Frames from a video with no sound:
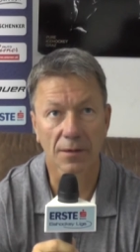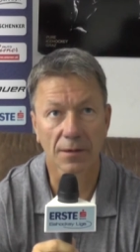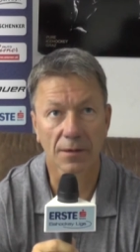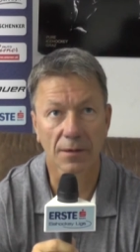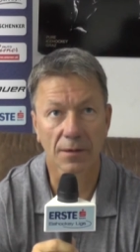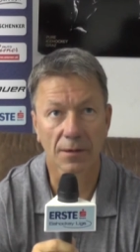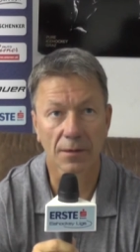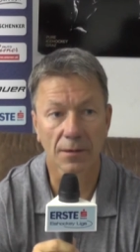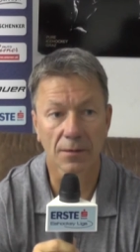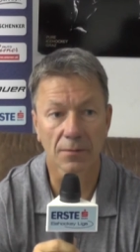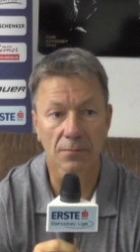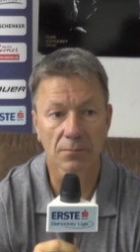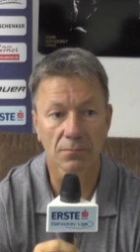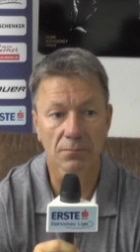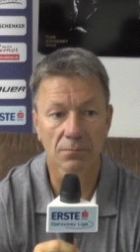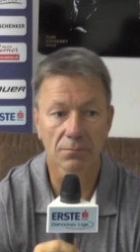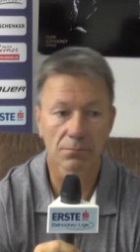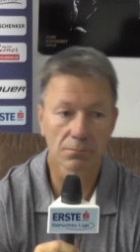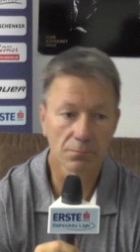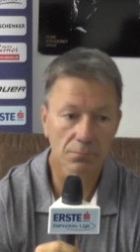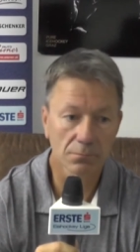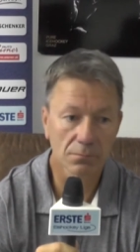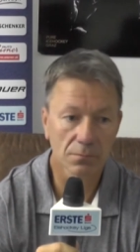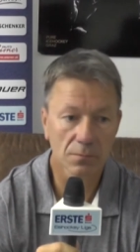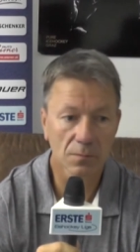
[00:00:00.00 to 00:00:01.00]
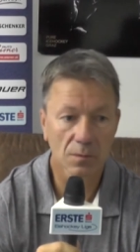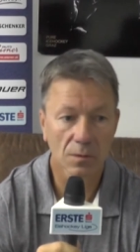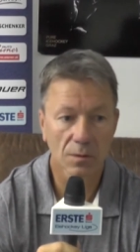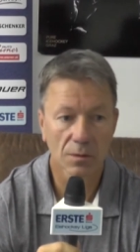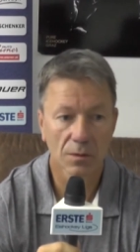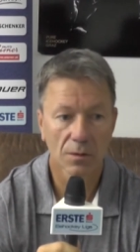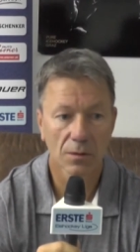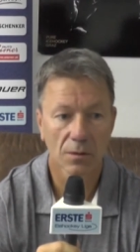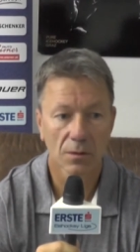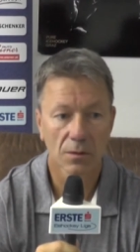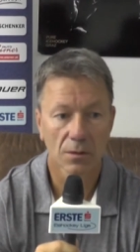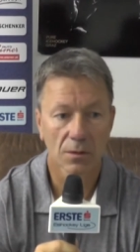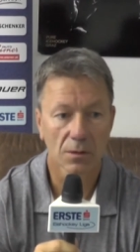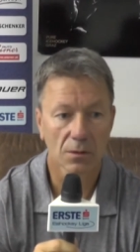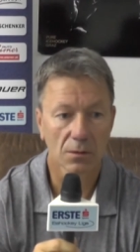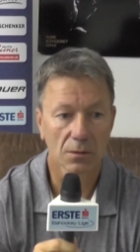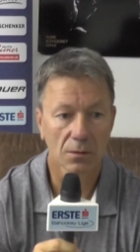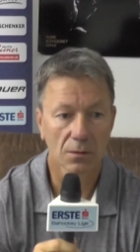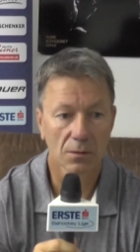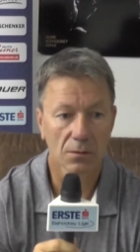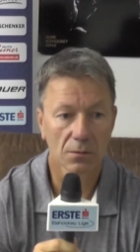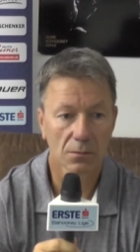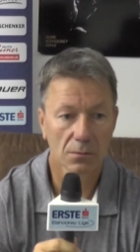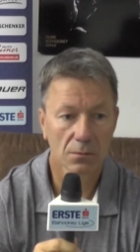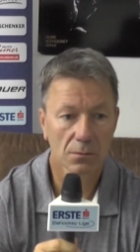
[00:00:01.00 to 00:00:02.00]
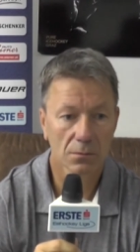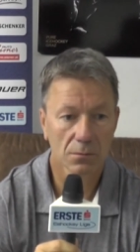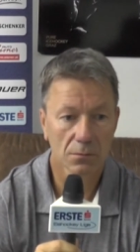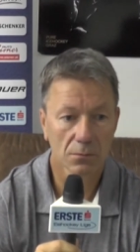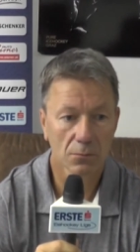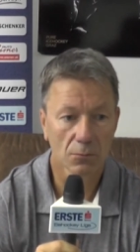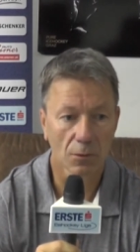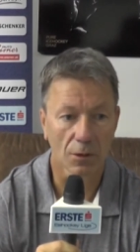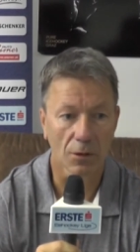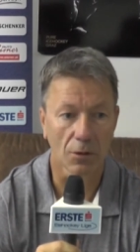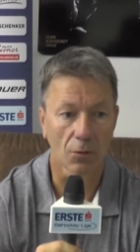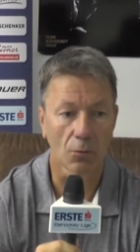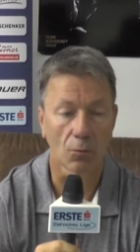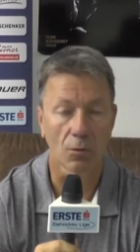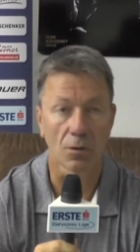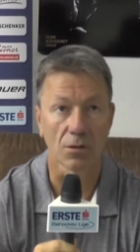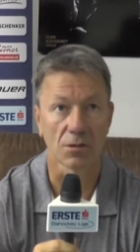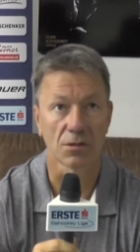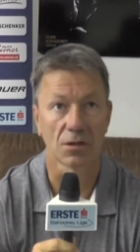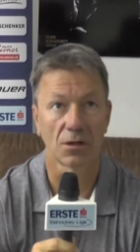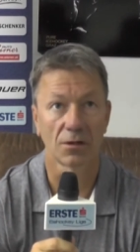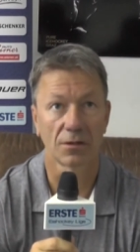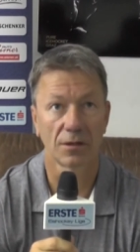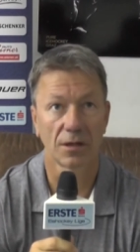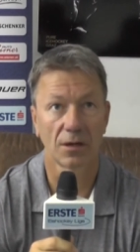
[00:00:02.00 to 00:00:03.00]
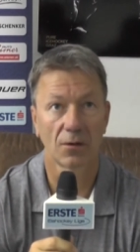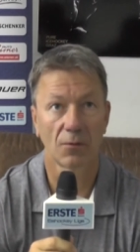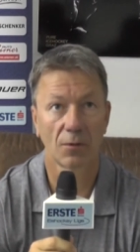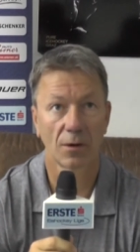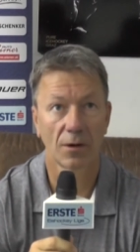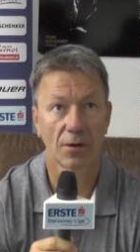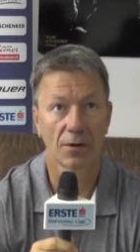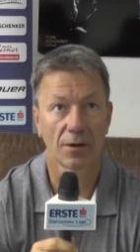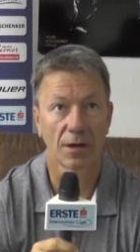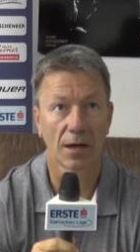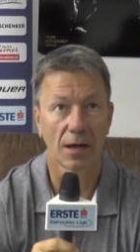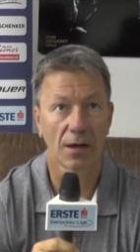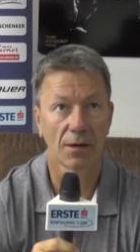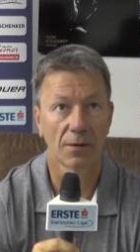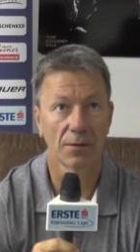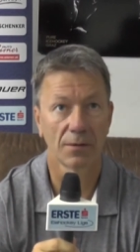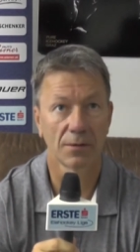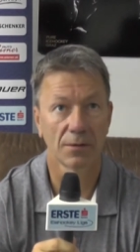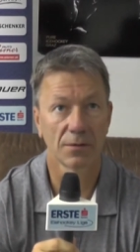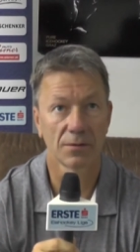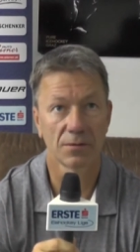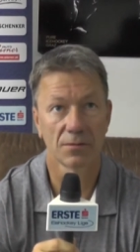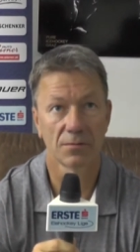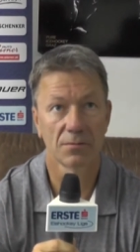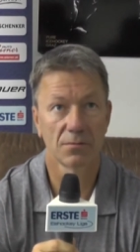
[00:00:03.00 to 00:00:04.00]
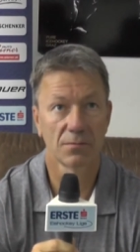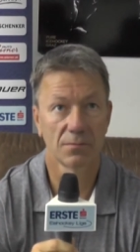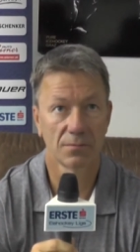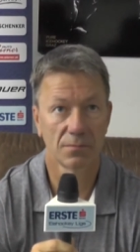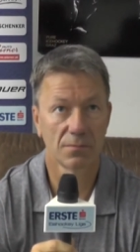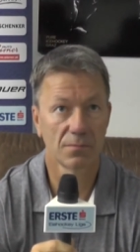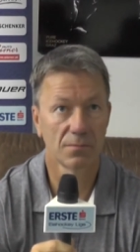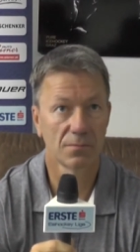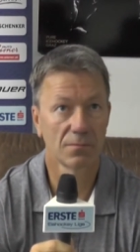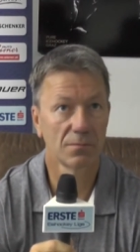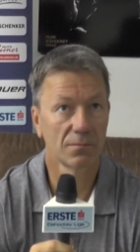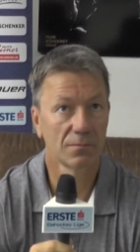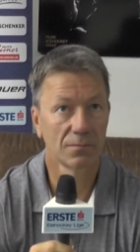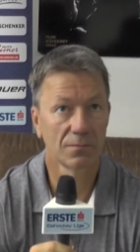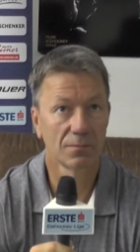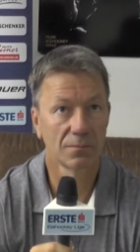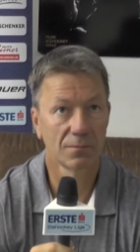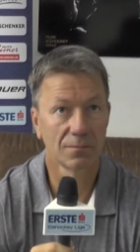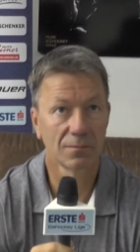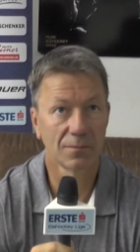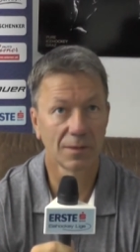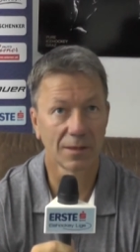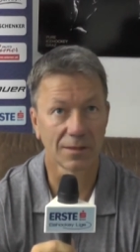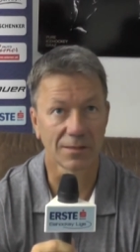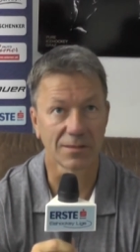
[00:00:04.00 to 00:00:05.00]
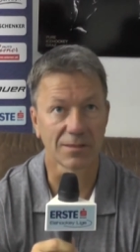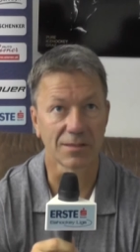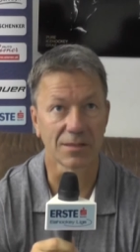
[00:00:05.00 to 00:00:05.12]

Um, whether it works out that way or not, let's